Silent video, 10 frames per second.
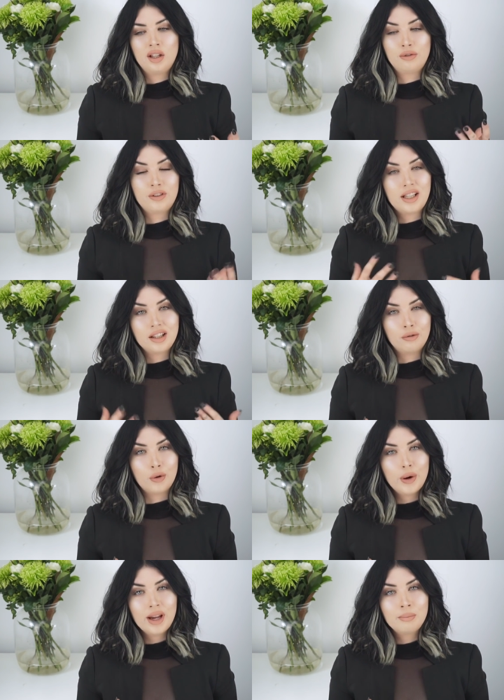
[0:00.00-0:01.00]
you're filling a
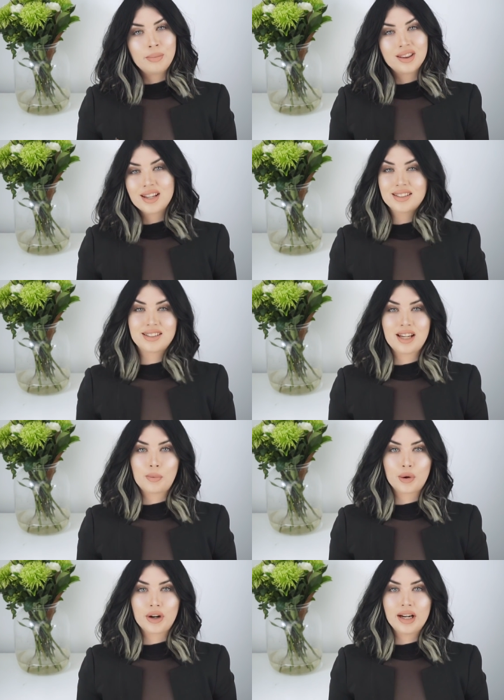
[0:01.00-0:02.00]
void, but that's
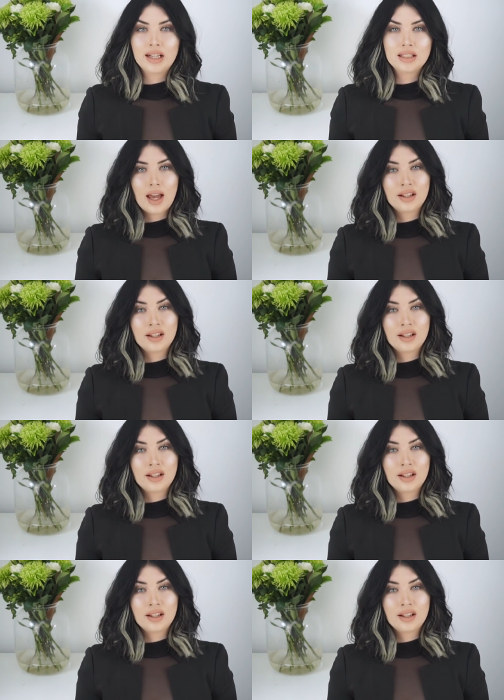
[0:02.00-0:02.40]
temporary.